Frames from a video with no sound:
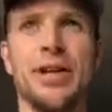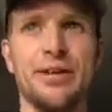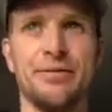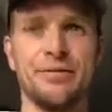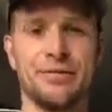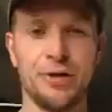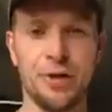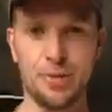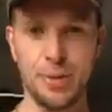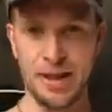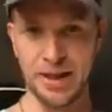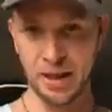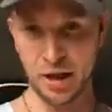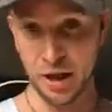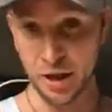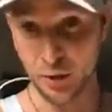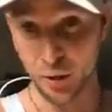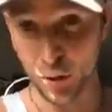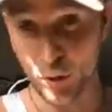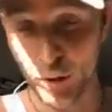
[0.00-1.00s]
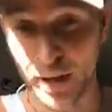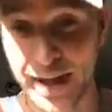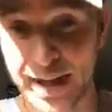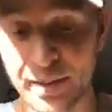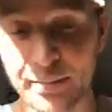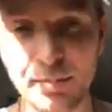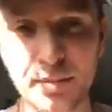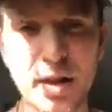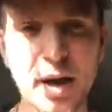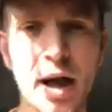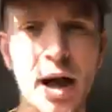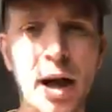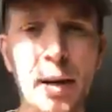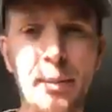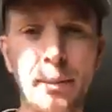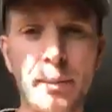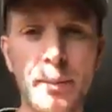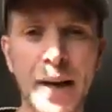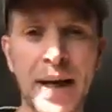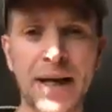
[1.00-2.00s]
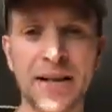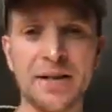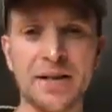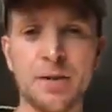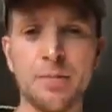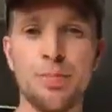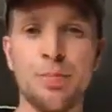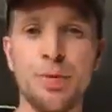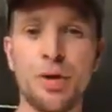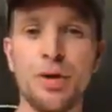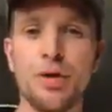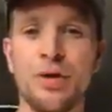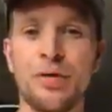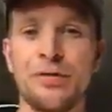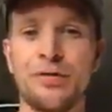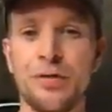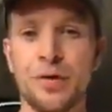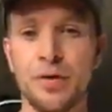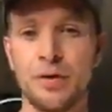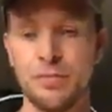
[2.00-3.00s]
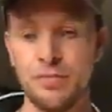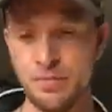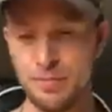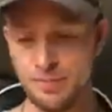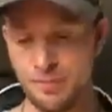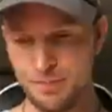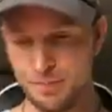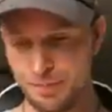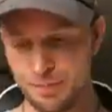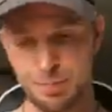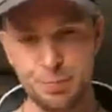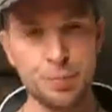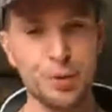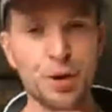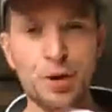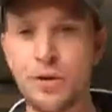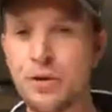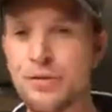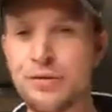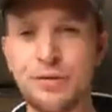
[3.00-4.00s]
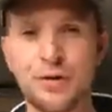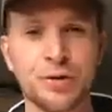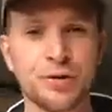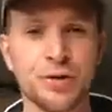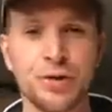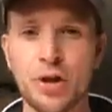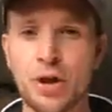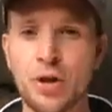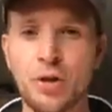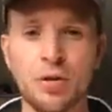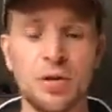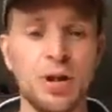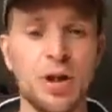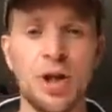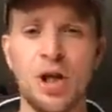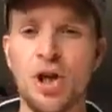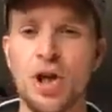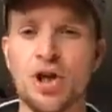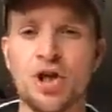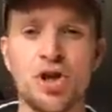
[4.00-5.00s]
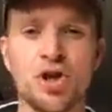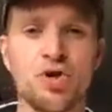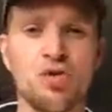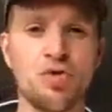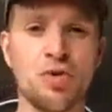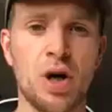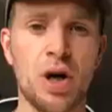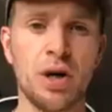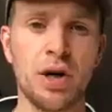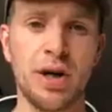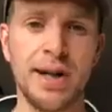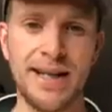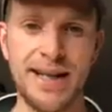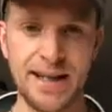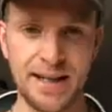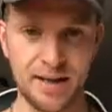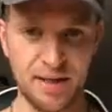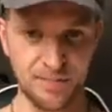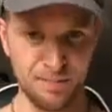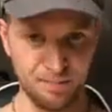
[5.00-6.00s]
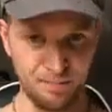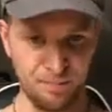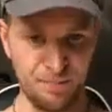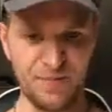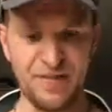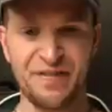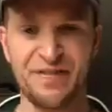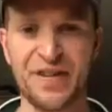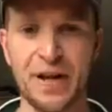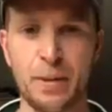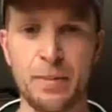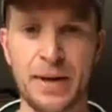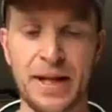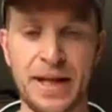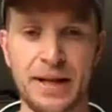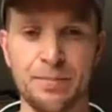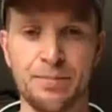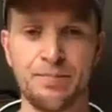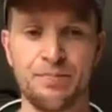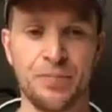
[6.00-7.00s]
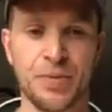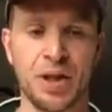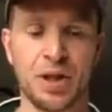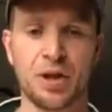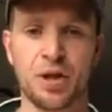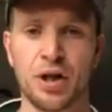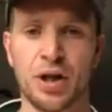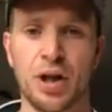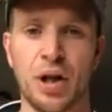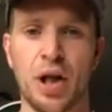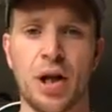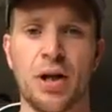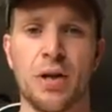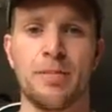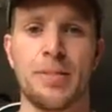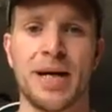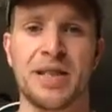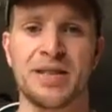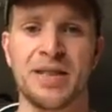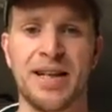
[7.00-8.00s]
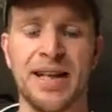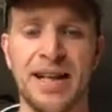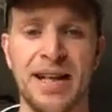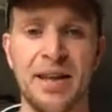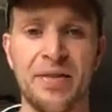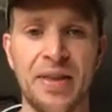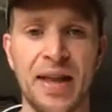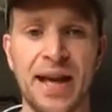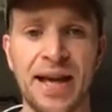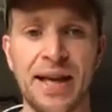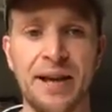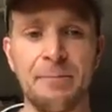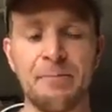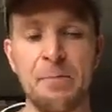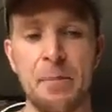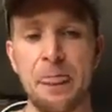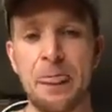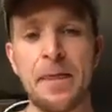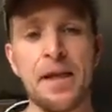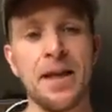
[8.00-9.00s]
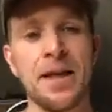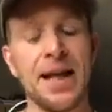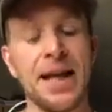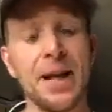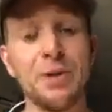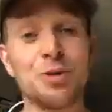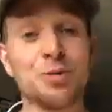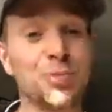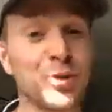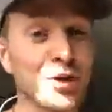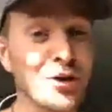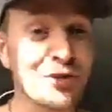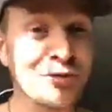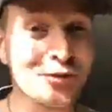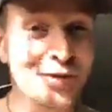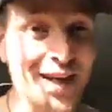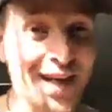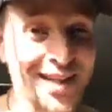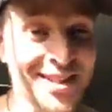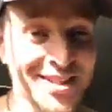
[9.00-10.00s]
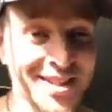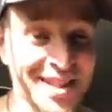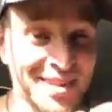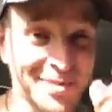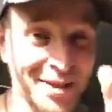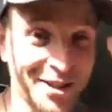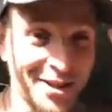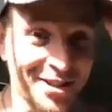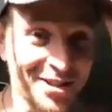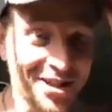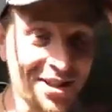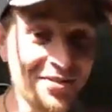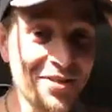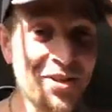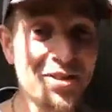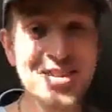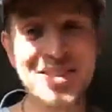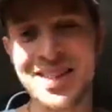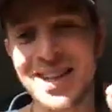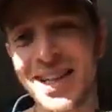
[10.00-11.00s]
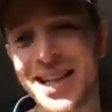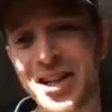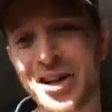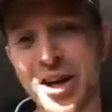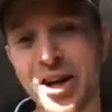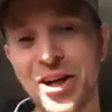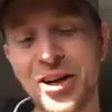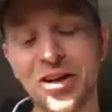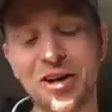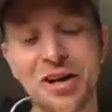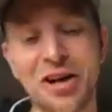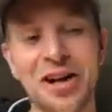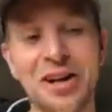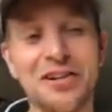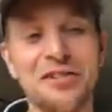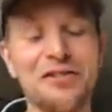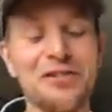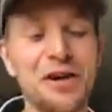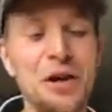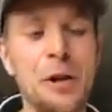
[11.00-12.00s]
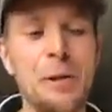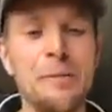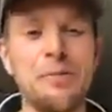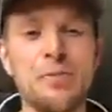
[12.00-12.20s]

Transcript: got it in front of me. Kyle Gray, amazing, beautiful soul, strongly in his feminine, got a lot of masculine in there. It was beautiful actually, because I've not seen Kyle kind of